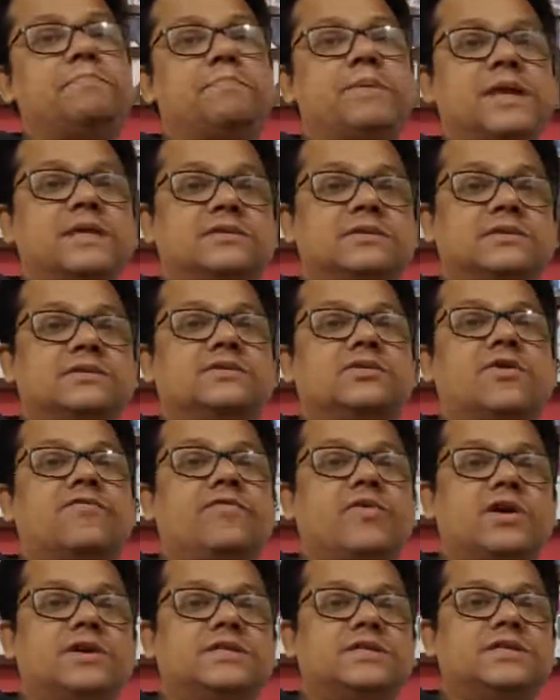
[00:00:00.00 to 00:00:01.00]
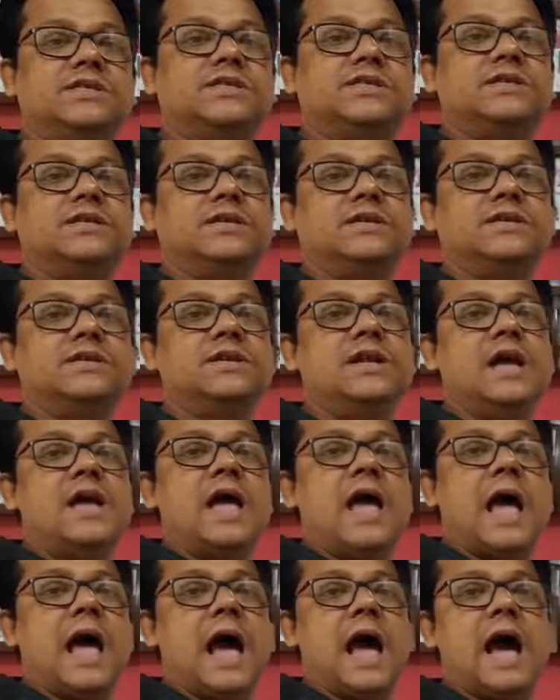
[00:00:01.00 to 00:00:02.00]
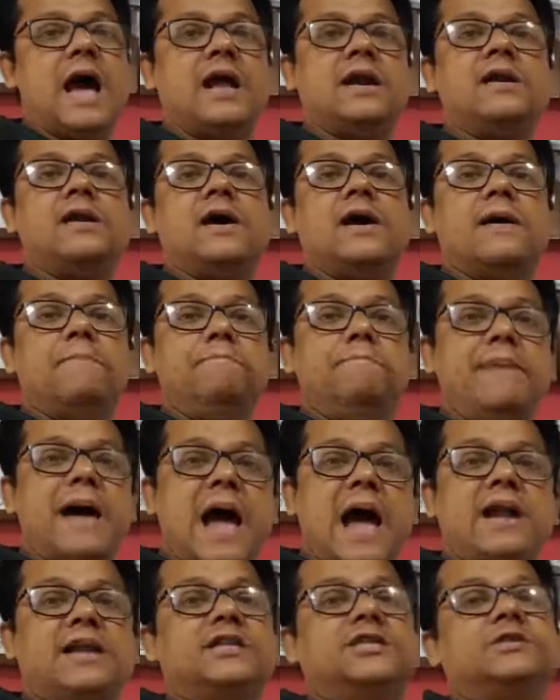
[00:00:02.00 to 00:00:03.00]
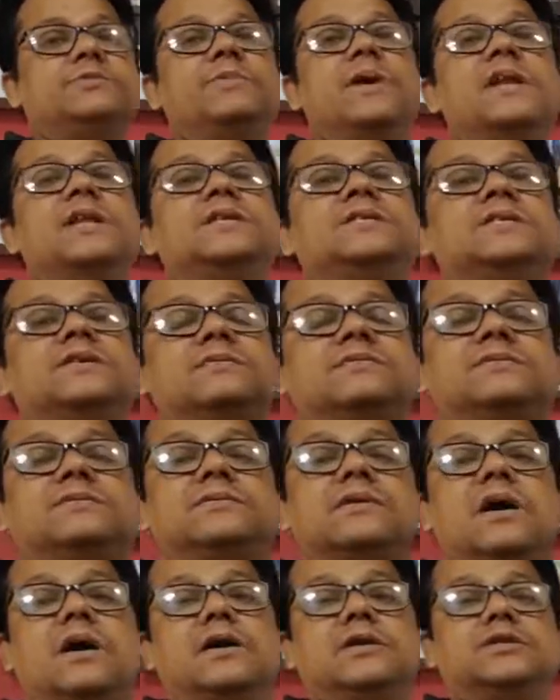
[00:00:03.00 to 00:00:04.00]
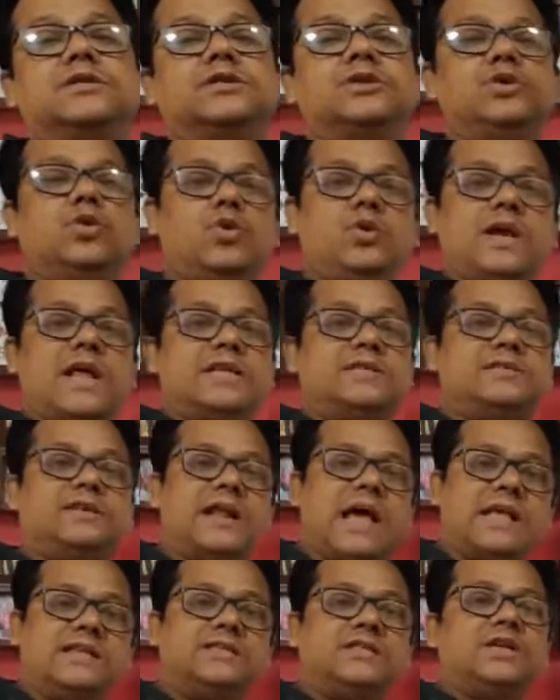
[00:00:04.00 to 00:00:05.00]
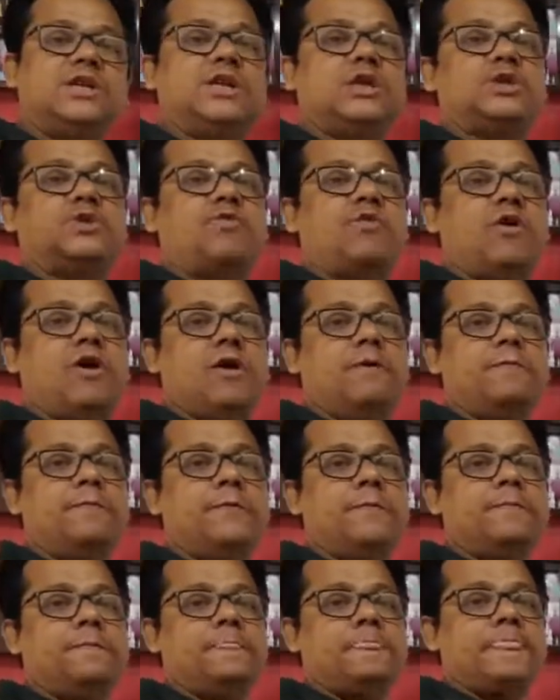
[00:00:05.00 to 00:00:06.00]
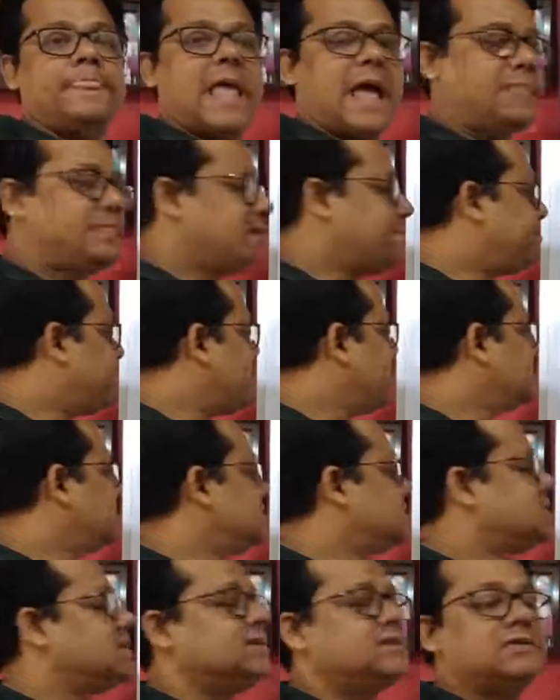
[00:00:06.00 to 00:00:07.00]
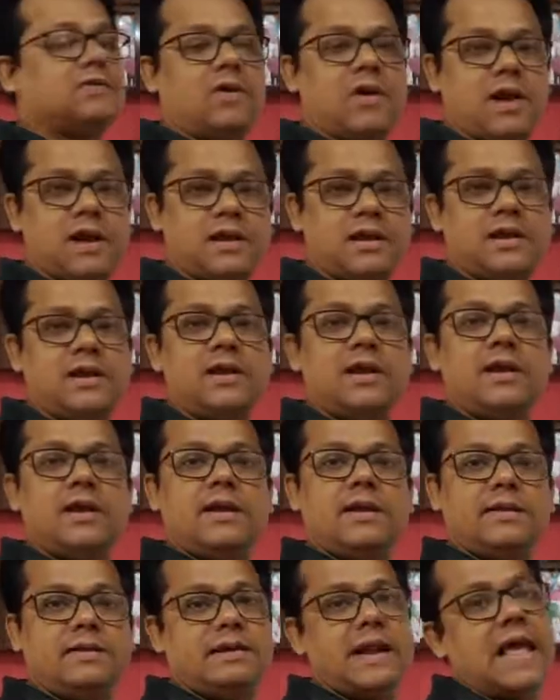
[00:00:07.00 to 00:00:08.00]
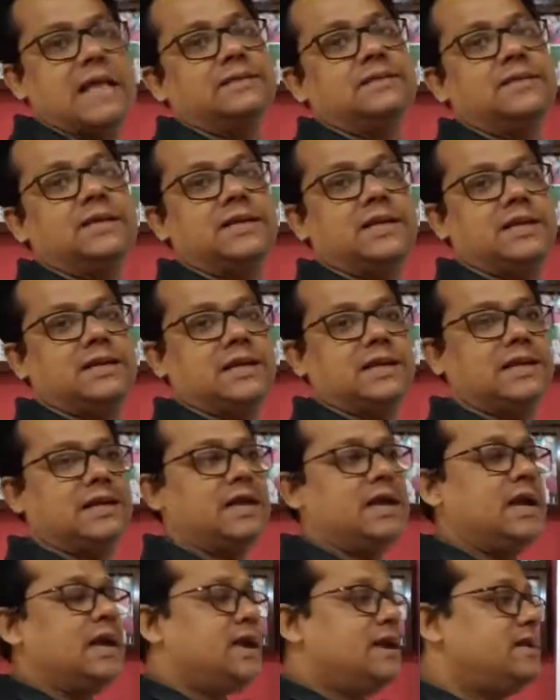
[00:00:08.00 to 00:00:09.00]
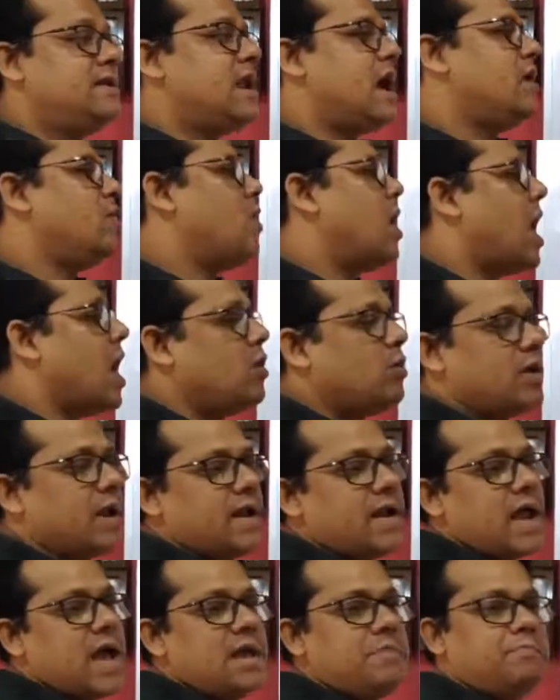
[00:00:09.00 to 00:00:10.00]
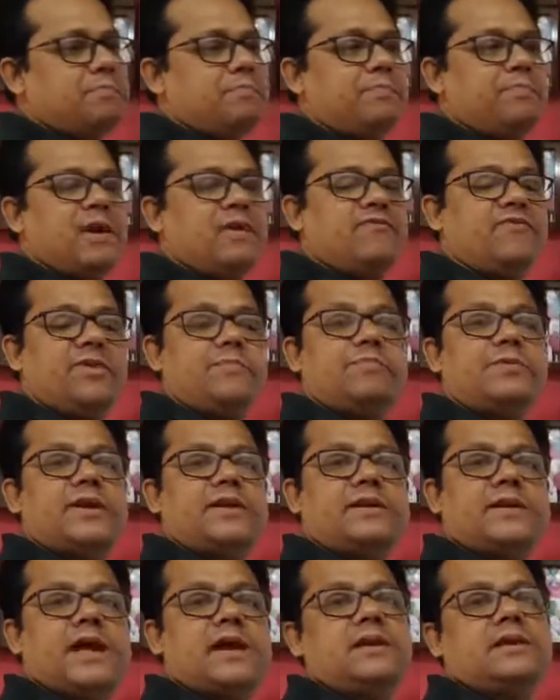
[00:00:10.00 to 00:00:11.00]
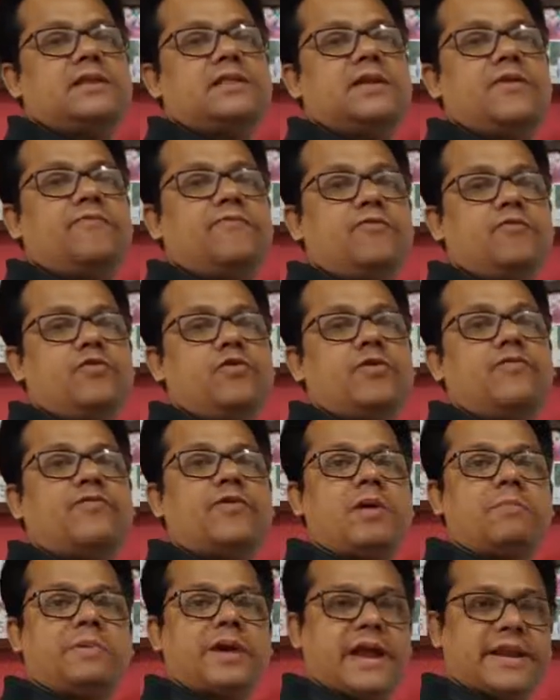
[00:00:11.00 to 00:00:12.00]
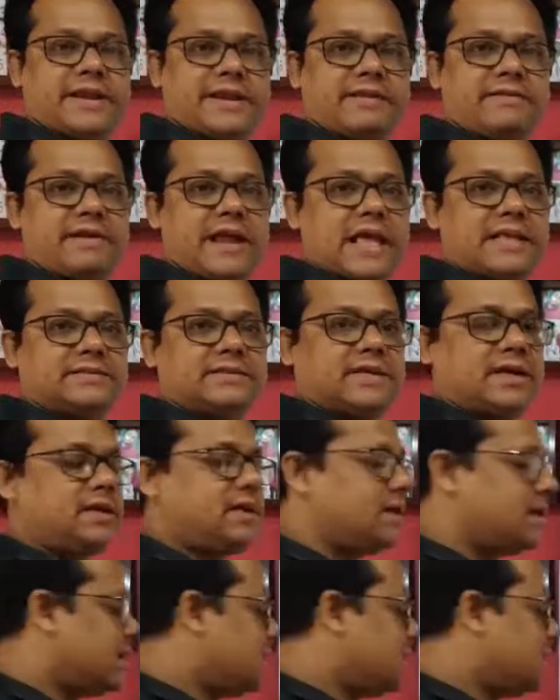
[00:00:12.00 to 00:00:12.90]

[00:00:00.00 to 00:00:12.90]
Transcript: presence of oxygen and a bad smelling substance known as rancid is formed, and the process is called rancidity. Now how can we protect the food from getting rancid?